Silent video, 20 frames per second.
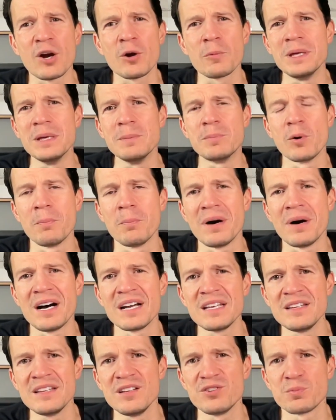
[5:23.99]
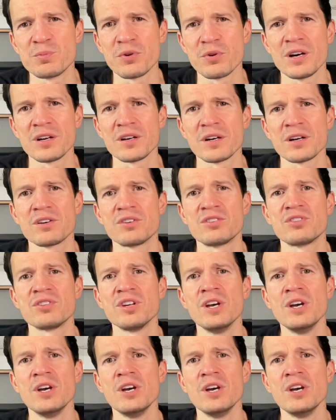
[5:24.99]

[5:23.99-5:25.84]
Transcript: Are people buying these products?